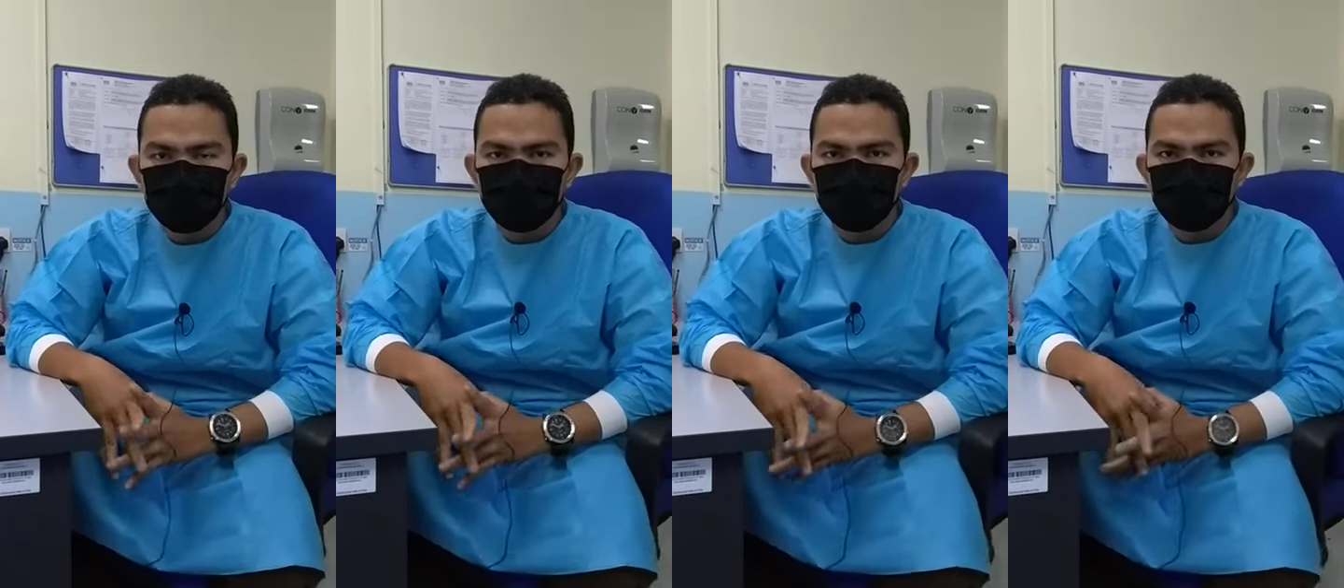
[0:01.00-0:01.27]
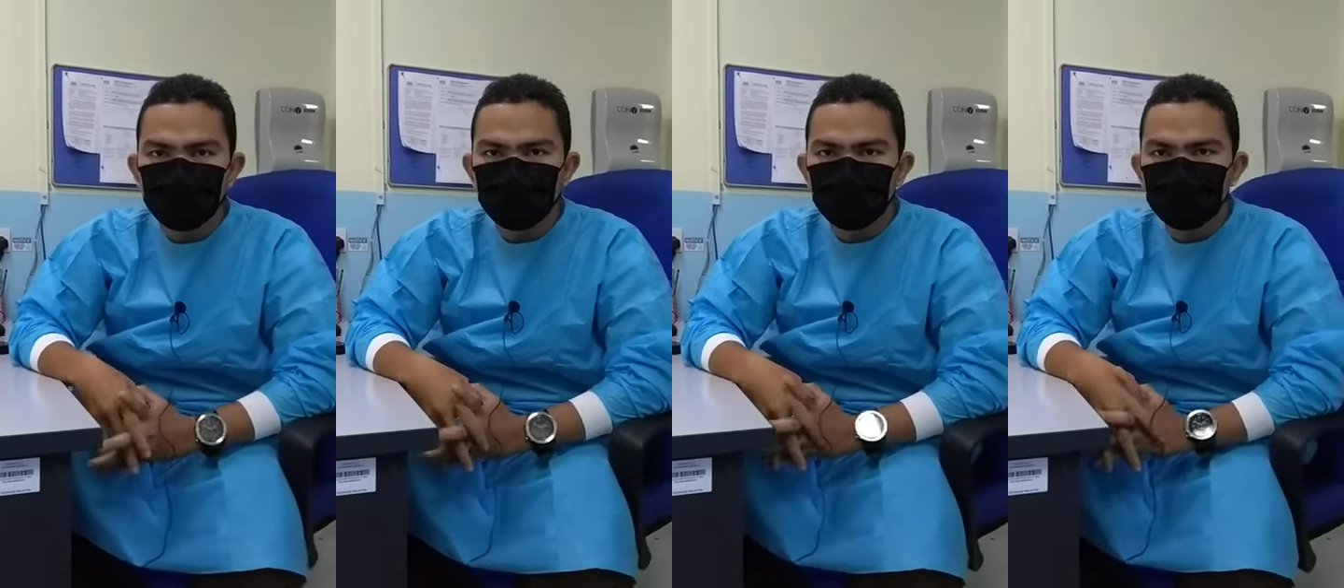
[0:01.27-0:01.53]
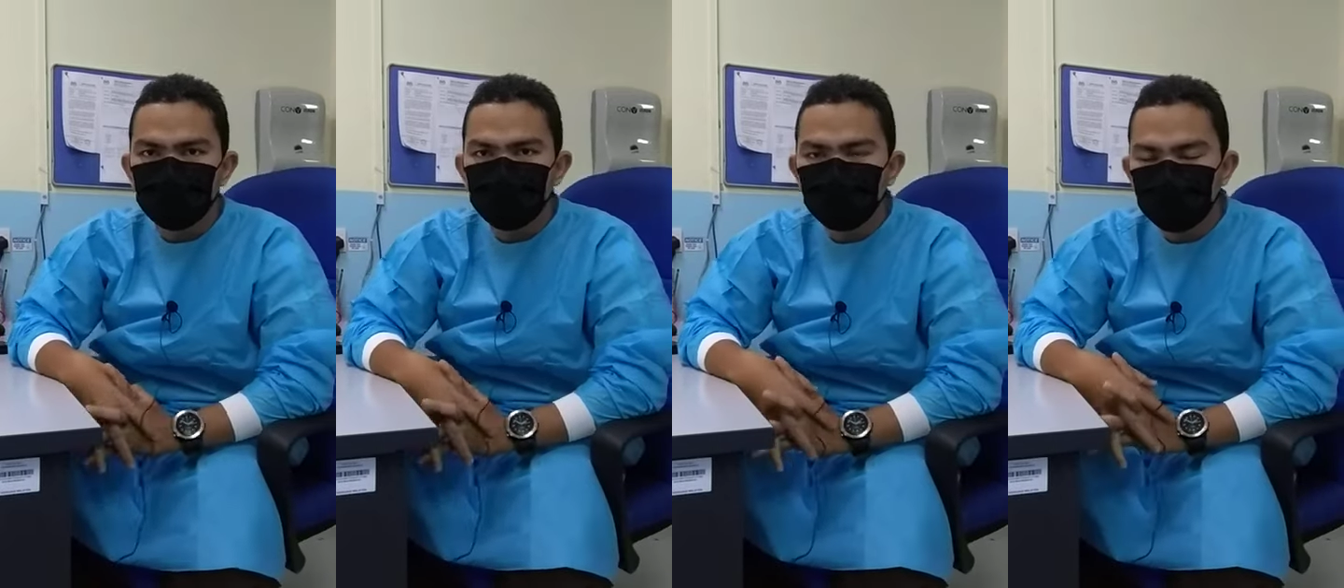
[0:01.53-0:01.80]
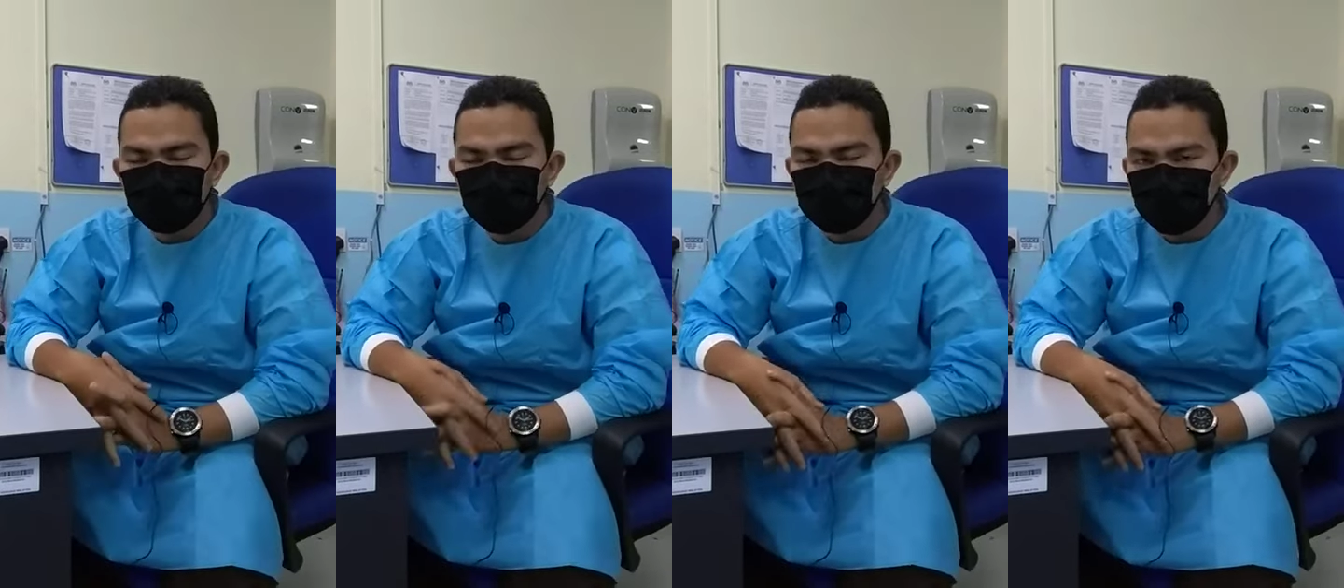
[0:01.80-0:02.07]

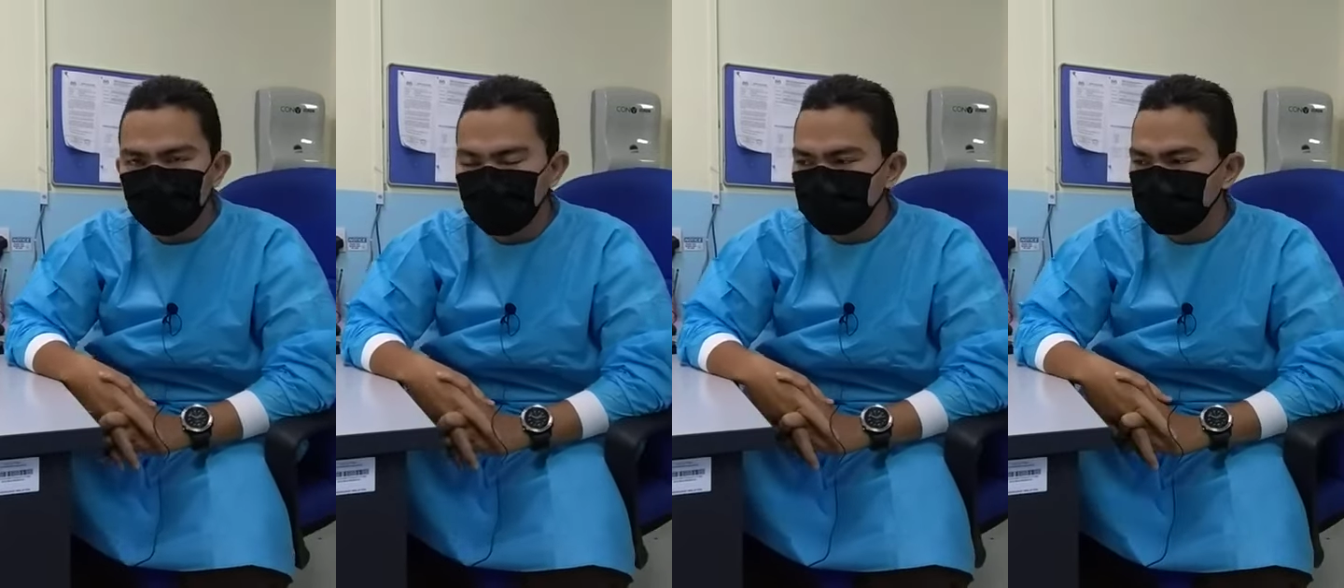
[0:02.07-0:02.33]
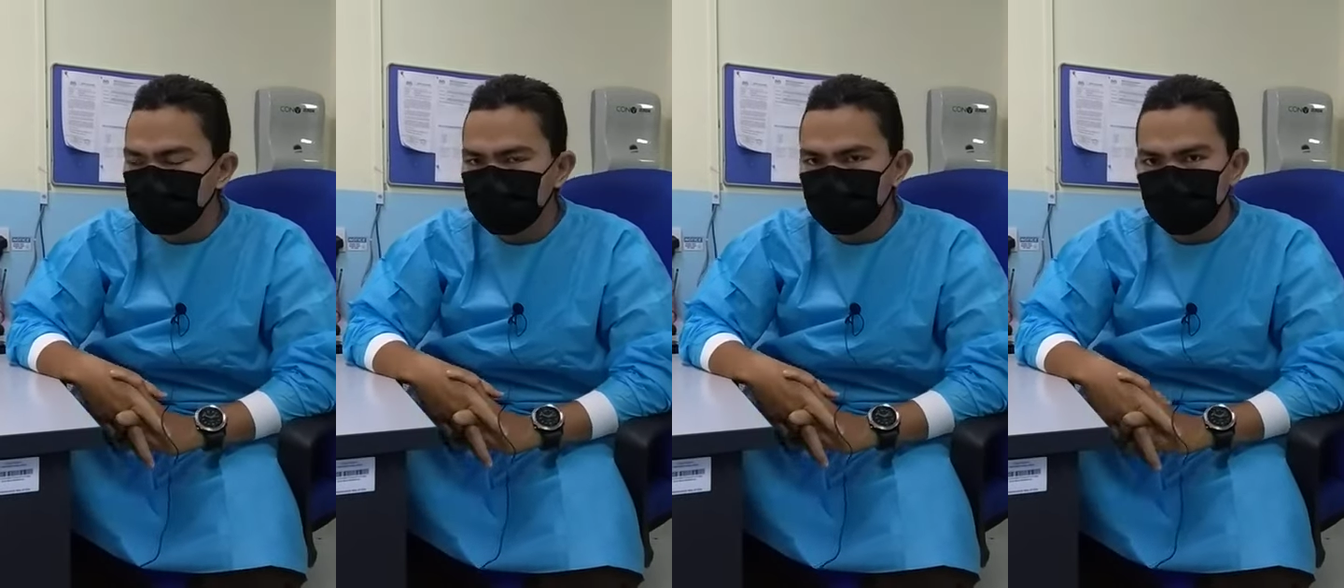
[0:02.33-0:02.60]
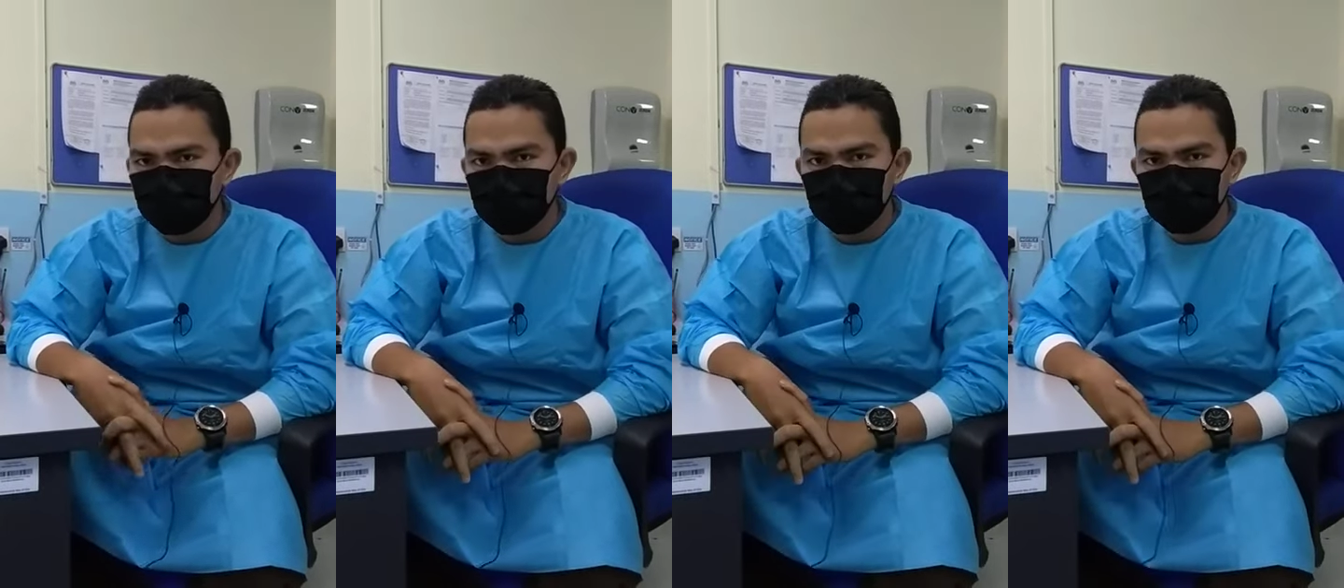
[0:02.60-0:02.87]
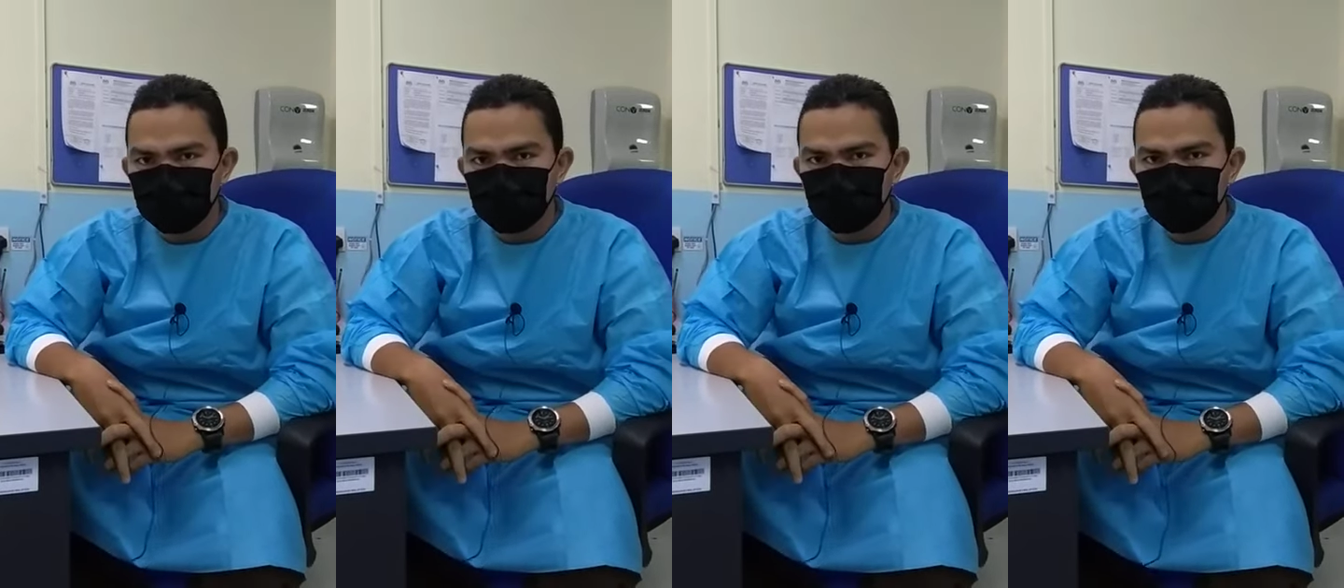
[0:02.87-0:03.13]
Hello, good morning.
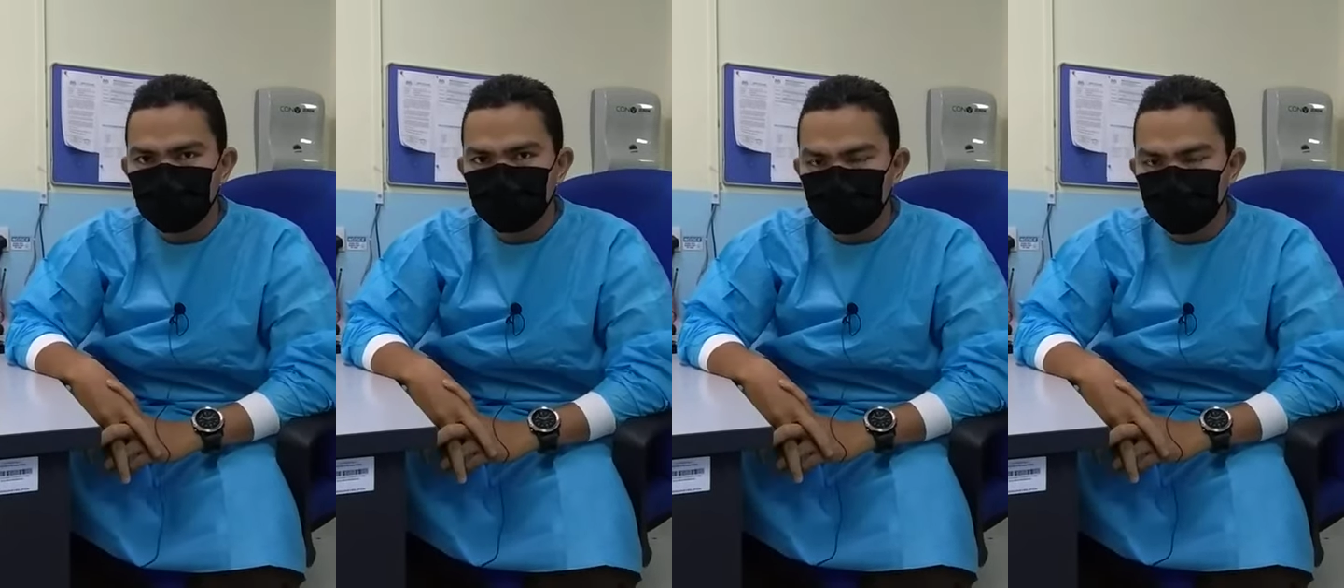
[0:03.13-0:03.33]
I'm